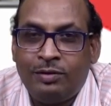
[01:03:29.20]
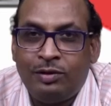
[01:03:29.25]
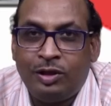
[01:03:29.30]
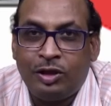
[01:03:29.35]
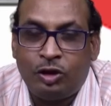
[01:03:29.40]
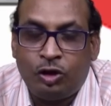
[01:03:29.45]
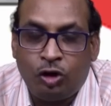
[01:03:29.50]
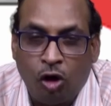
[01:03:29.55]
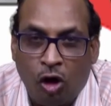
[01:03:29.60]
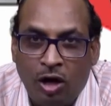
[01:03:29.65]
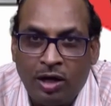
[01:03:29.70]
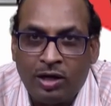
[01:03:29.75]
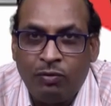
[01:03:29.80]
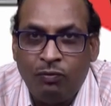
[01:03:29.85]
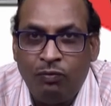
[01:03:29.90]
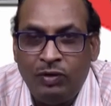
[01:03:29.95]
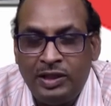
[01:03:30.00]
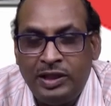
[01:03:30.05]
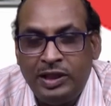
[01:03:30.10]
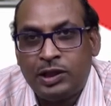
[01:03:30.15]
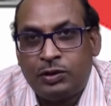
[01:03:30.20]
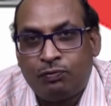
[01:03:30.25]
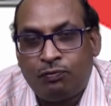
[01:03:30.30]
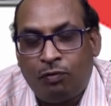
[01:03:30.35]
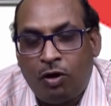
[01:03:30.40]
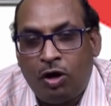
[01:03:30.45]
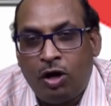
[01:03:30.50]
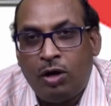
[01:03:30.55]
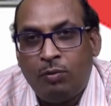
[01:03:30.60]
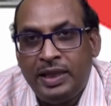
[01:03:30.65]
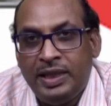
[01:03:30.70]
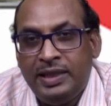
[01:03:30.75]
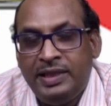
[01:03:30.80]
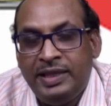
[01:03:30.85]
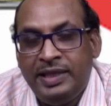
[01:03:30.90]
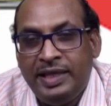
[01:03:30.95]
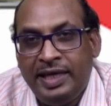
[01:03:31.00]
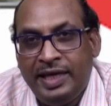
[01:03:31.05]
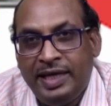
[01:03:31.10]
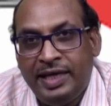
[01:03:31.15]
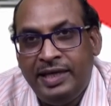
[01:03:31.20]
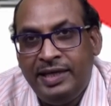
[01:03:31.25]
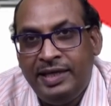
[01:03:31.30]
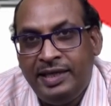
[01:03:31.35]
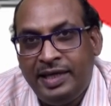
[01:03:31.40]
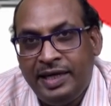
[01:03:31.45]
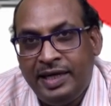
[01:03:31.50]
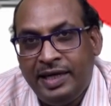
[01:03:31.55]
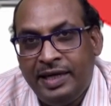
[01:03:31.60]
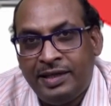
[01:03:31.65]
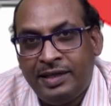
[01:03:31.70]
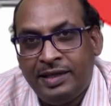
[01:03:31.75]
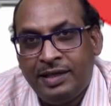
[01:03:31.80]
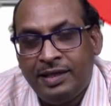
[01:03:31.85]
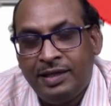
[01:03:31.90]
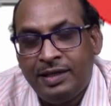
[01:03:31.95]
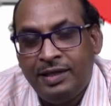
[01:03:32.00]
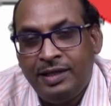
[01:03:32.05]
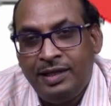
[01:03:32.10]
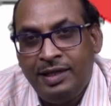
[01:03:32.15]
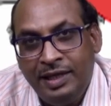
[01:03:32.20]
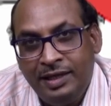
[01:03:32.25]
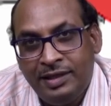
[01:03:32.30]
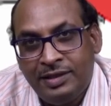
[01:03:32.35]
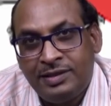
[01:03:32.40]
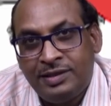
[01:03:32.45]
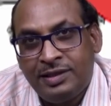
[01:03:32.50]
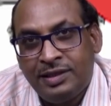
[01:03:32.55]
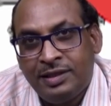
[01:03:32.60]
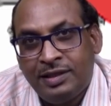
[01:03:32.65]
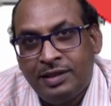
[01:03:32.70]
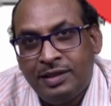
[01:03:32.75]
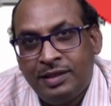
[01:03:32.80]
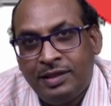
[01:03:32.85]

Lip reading: the shock which is formed in the air intake is